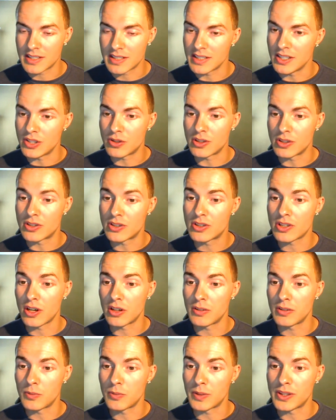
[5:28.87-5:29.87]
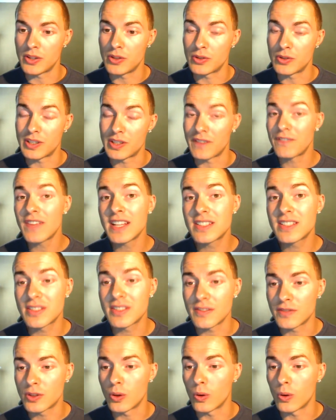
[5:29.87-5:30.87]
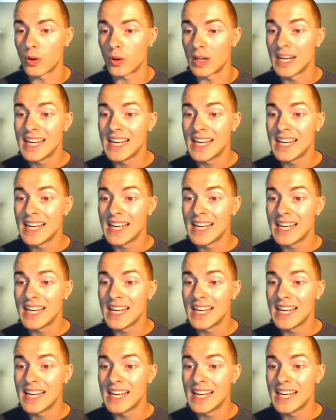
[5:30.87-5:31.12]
You could start with your defensive core.